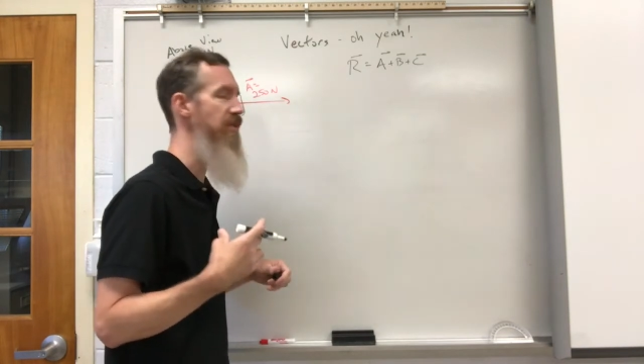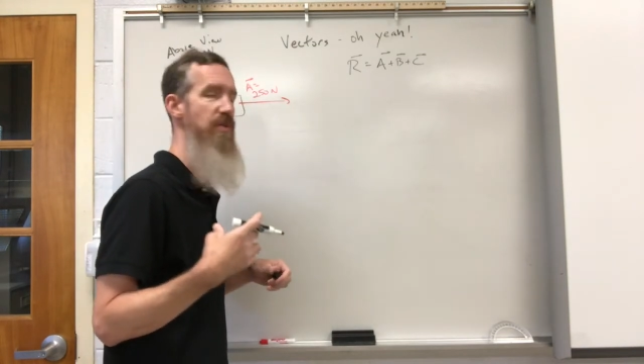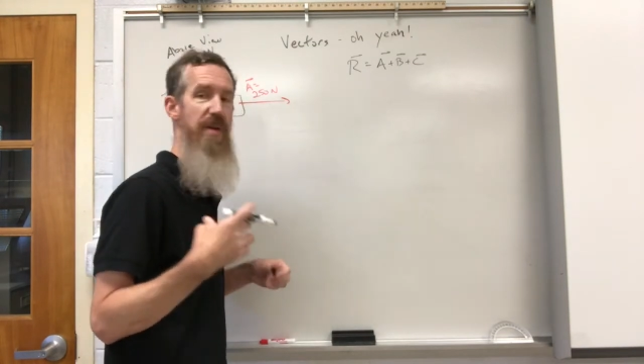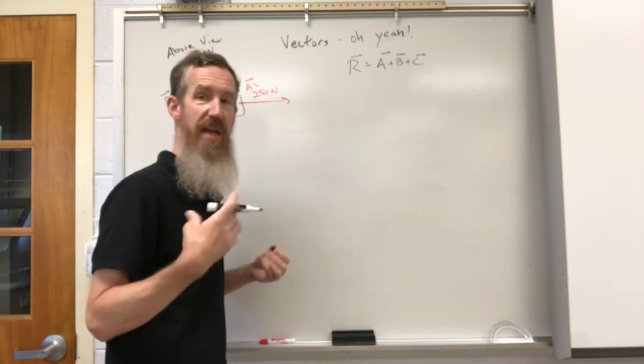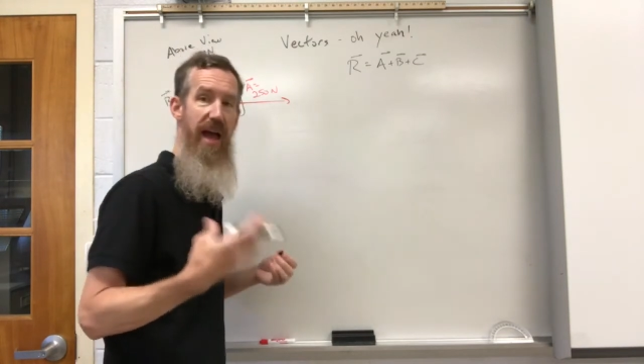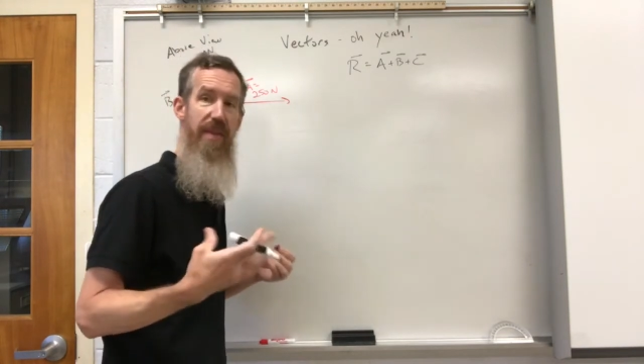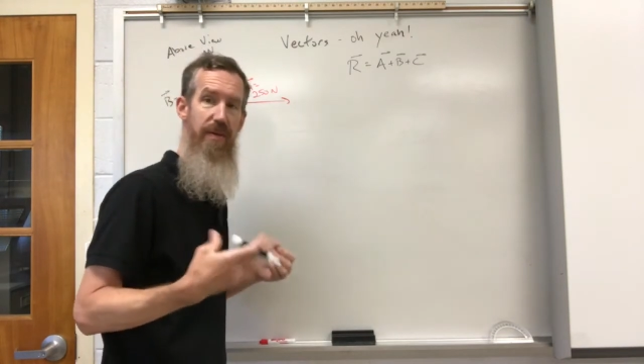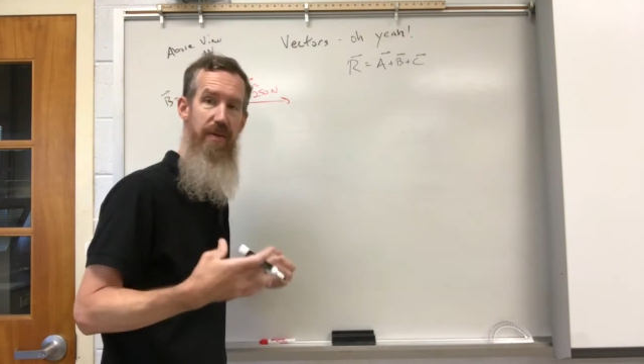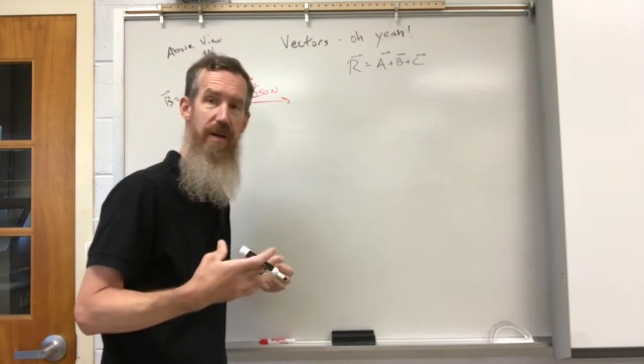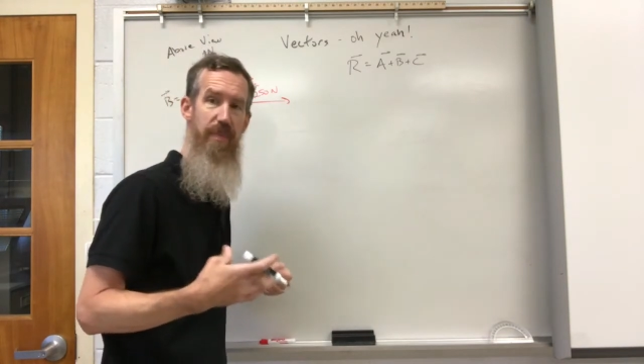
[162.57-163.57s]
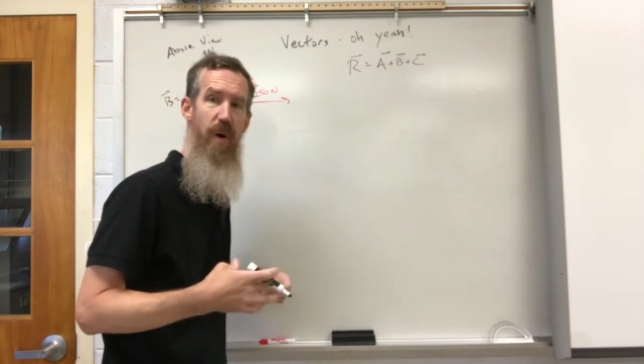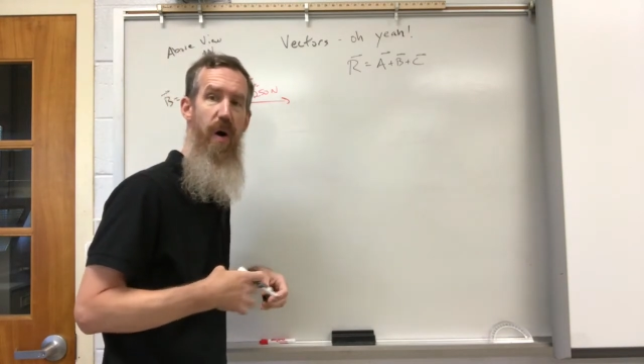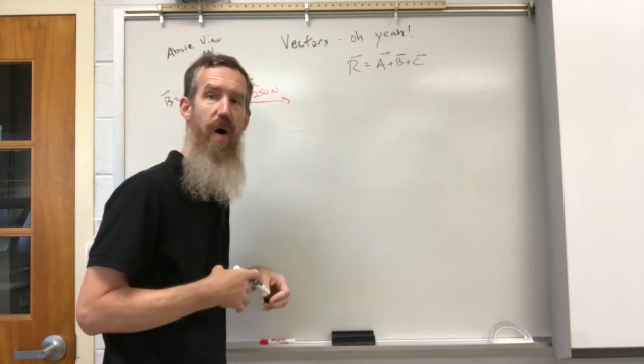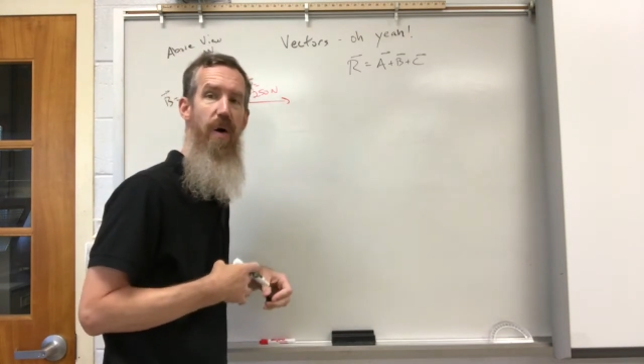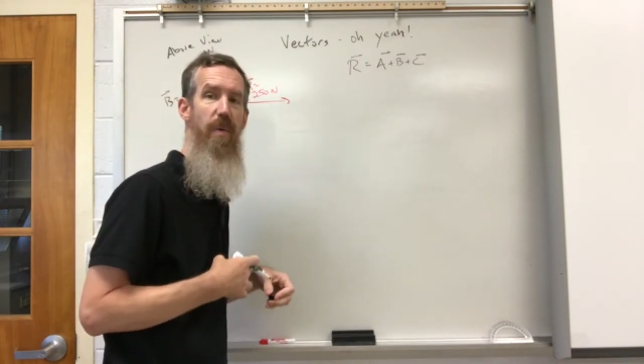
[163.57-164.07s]
to gather up
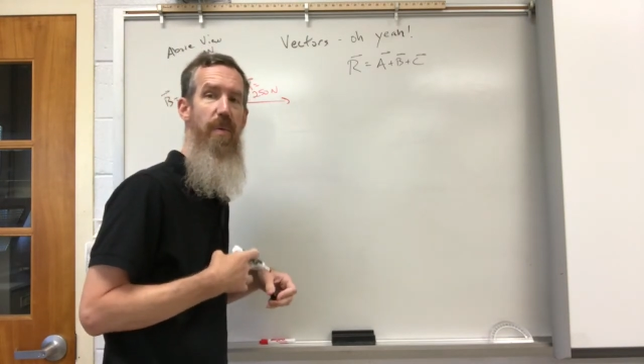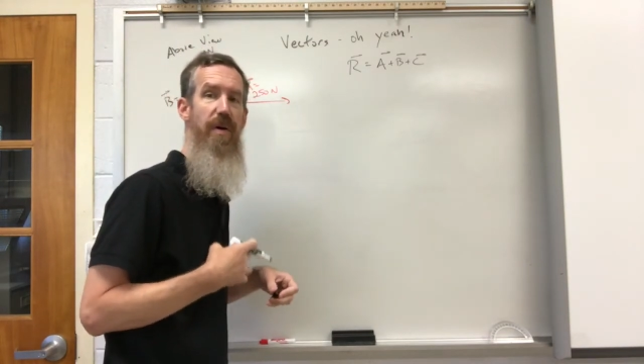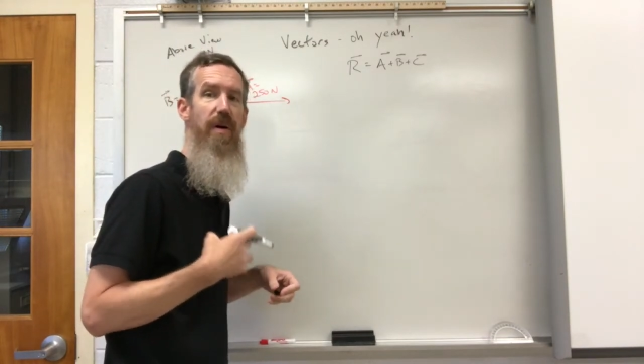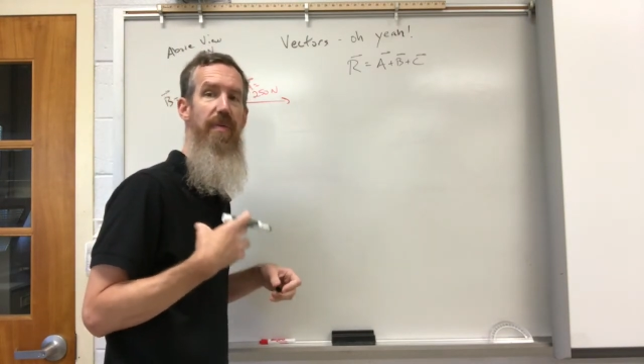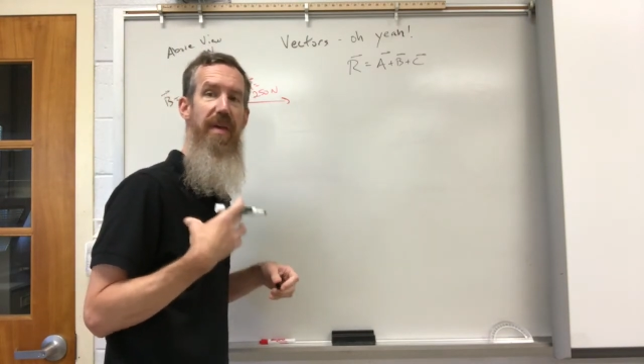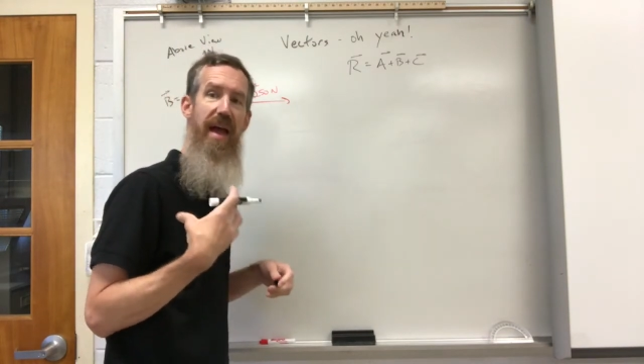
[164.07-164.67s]
all what we call the